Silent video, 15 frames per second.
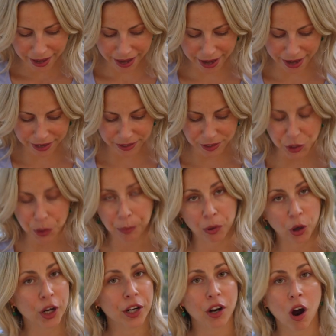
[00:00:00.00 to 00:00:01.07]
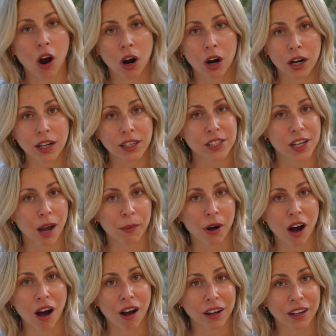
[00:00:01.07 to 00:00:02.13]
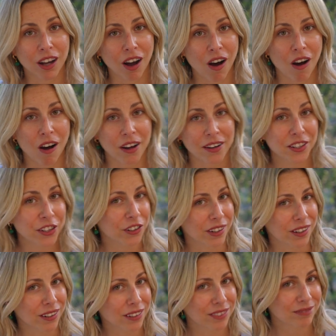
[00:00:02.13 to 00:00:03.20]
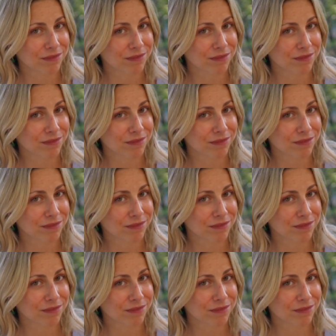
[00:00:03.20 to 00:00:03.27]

and put our tomahawk on the grill.